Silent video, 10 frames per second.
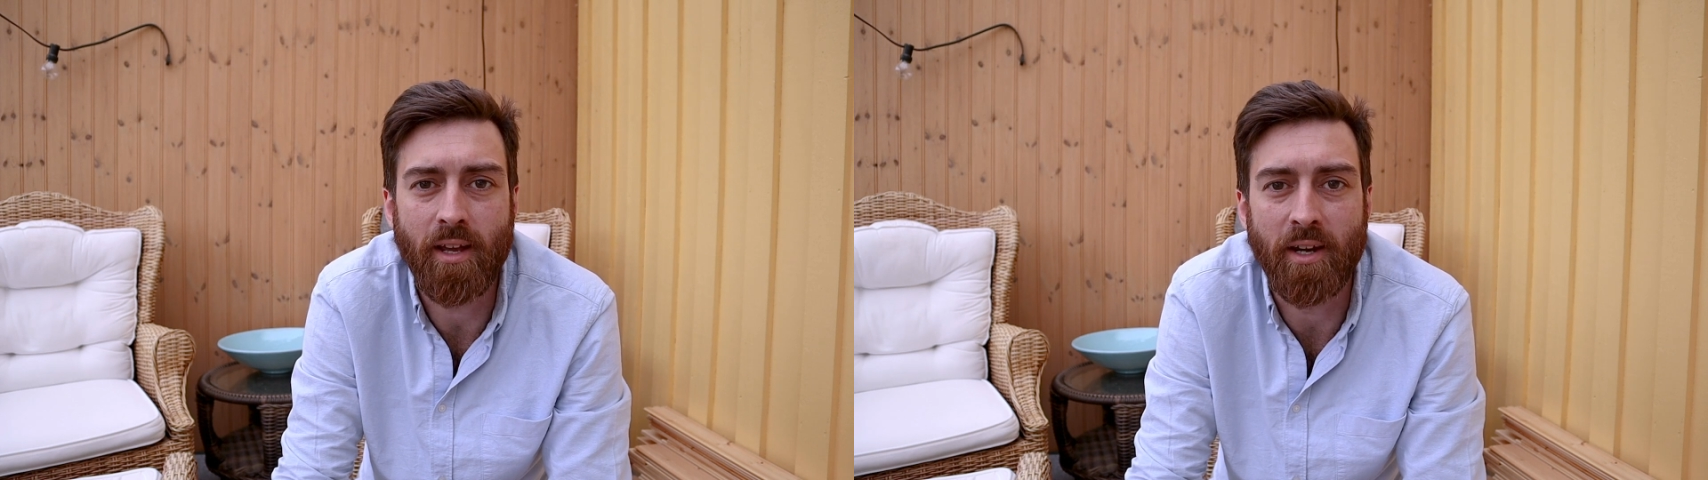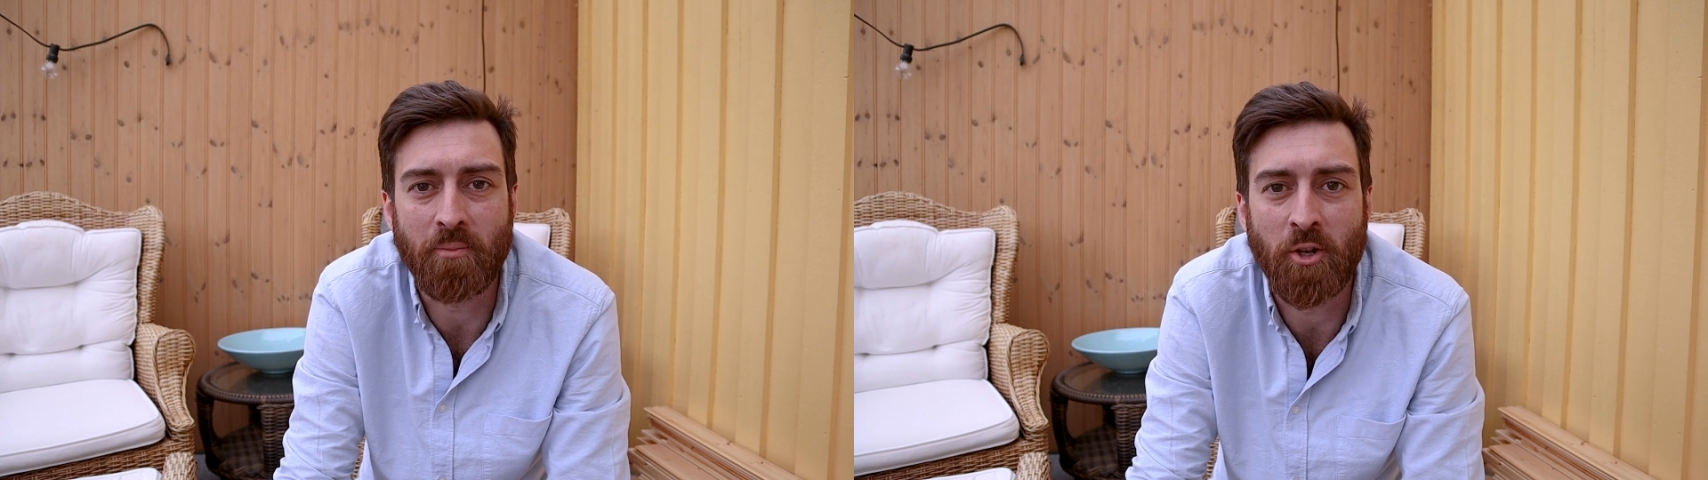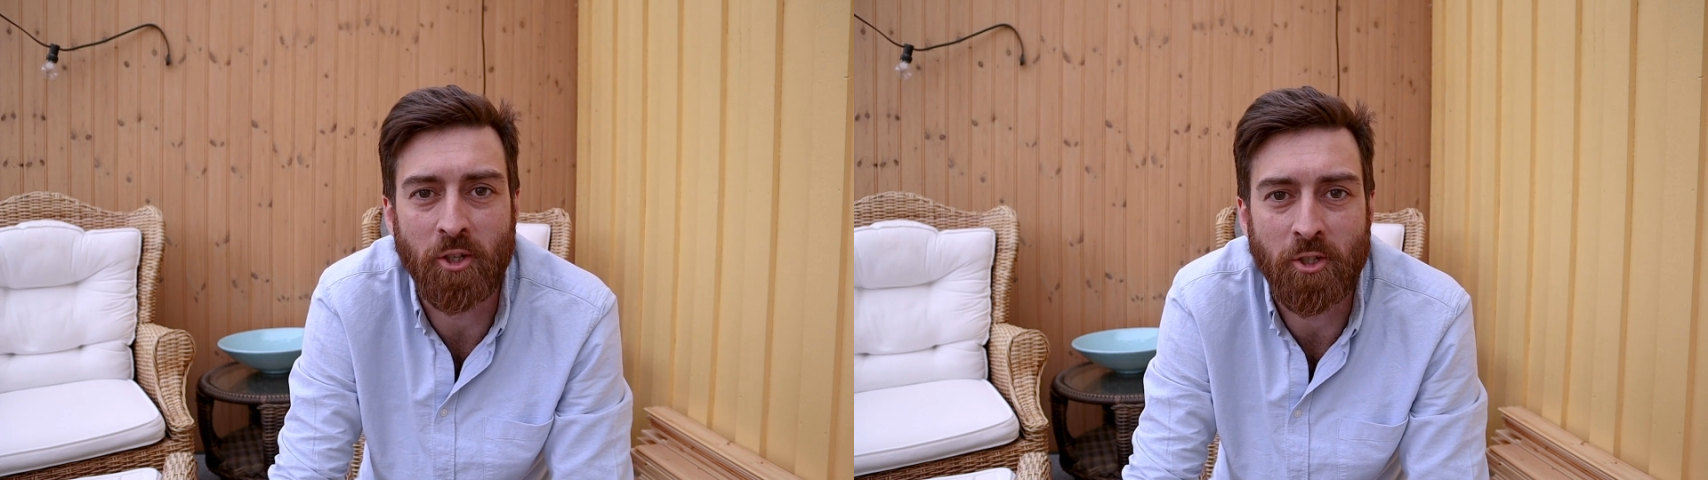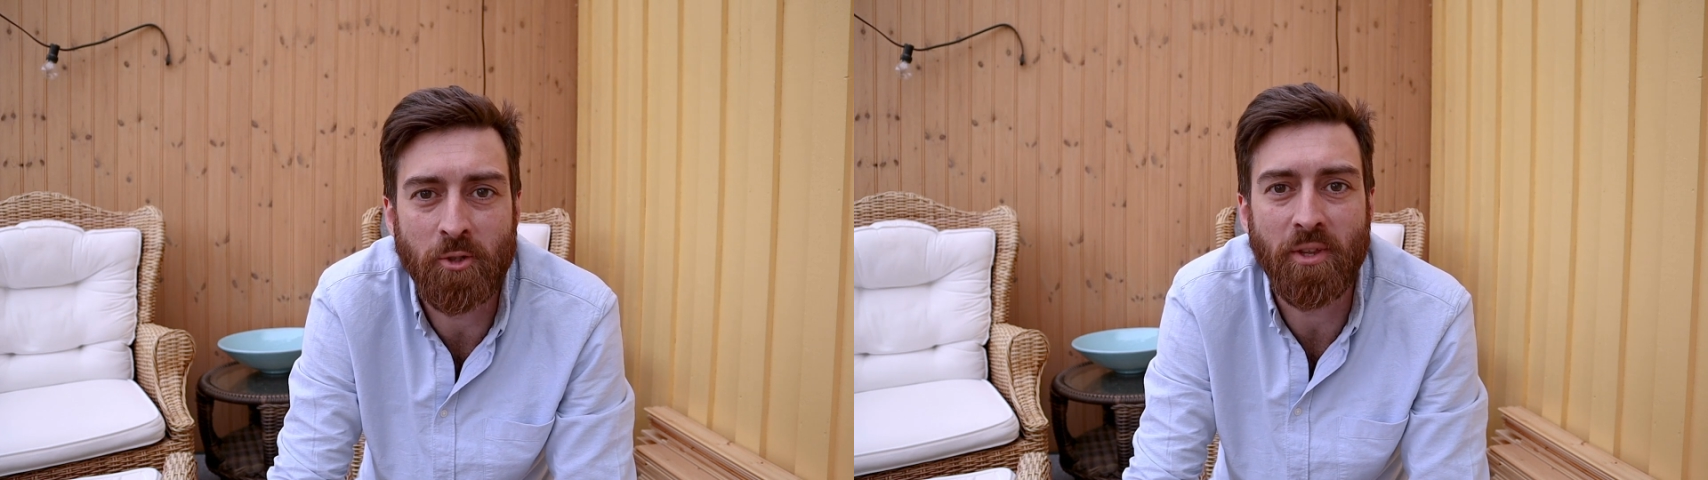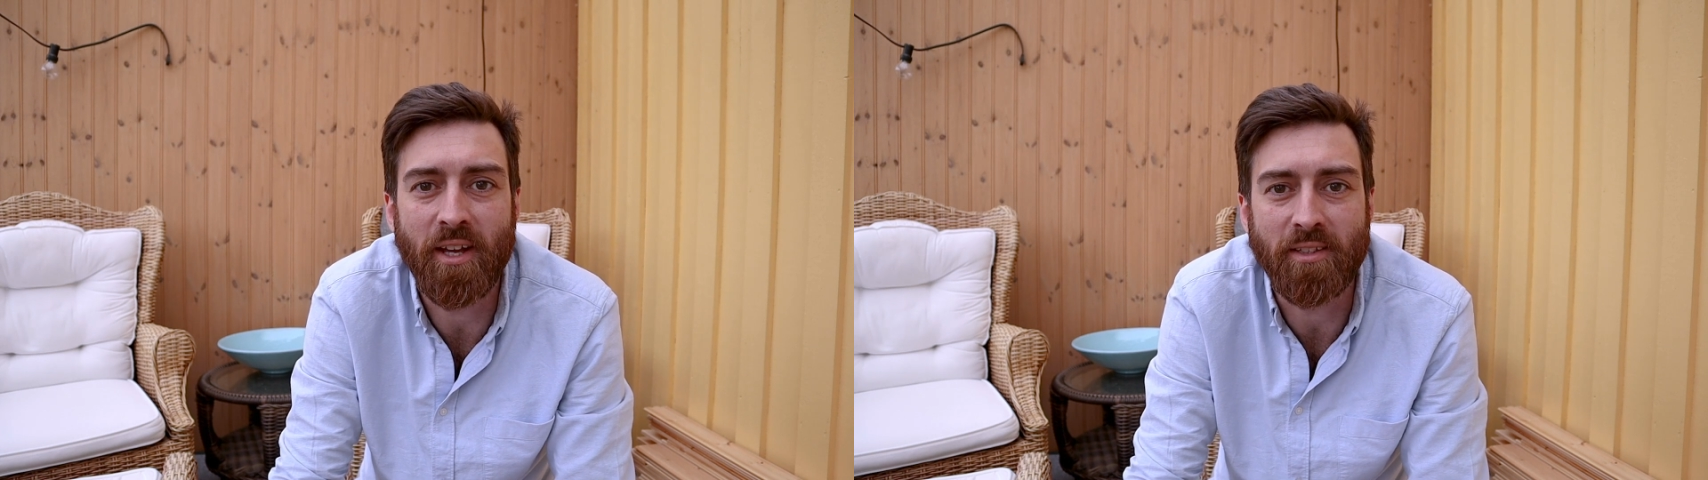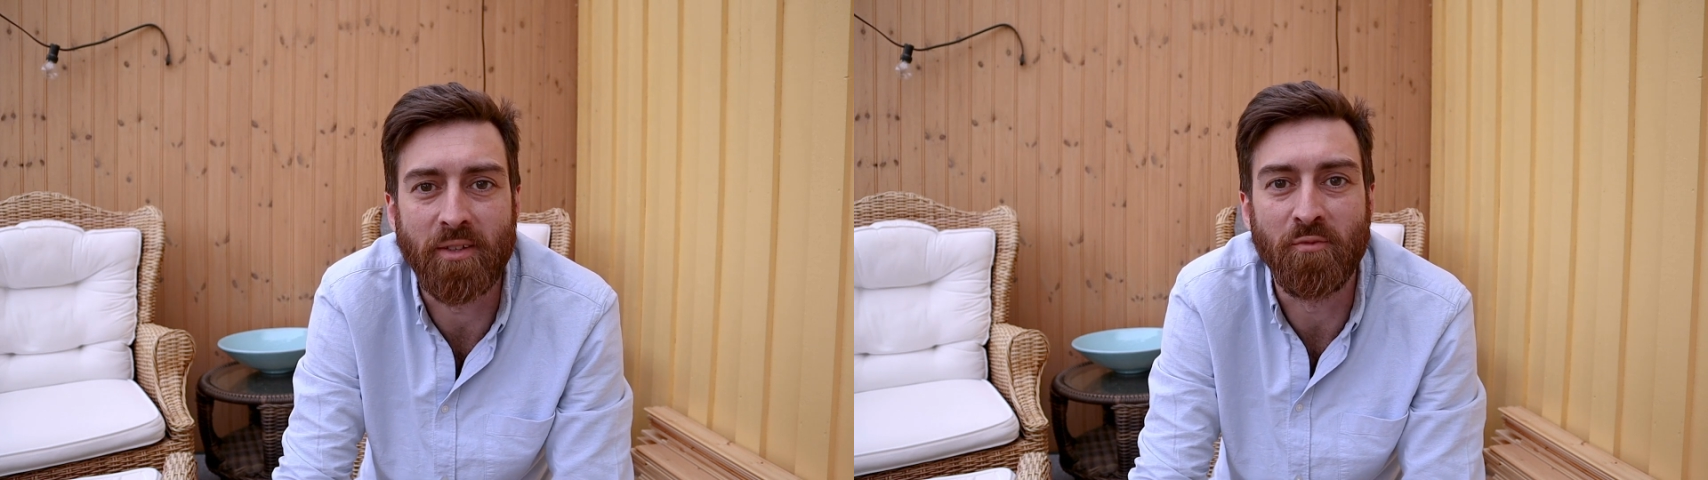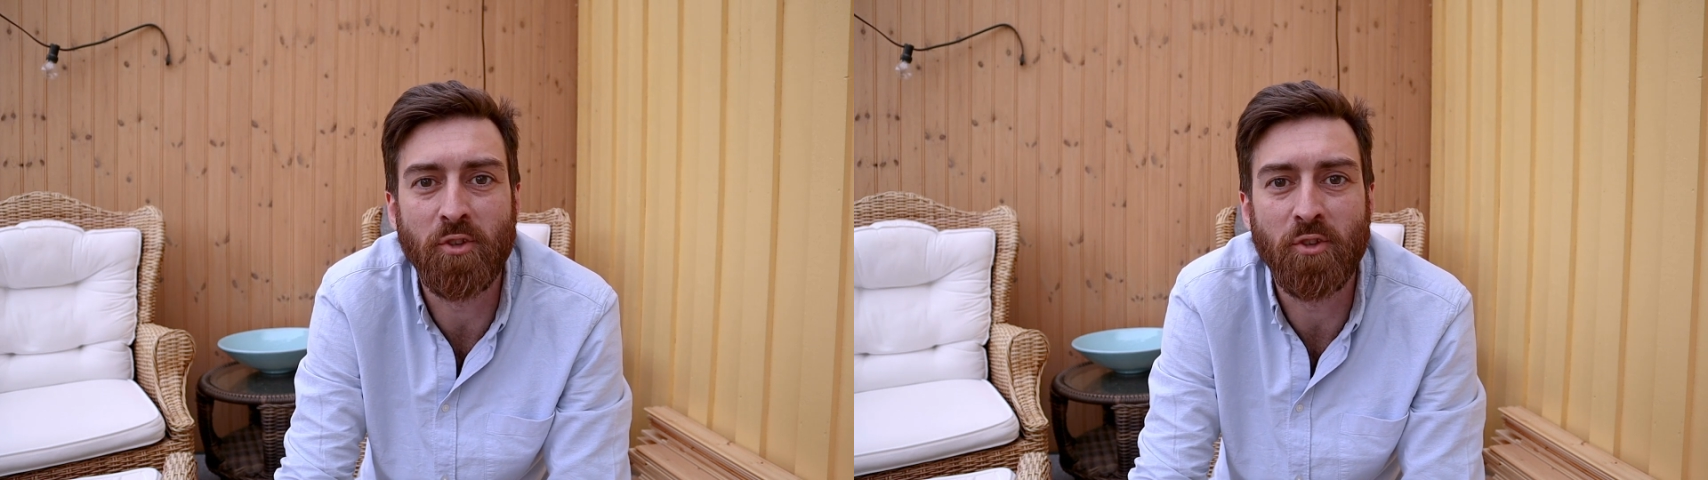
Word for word: and I'm gonna do that in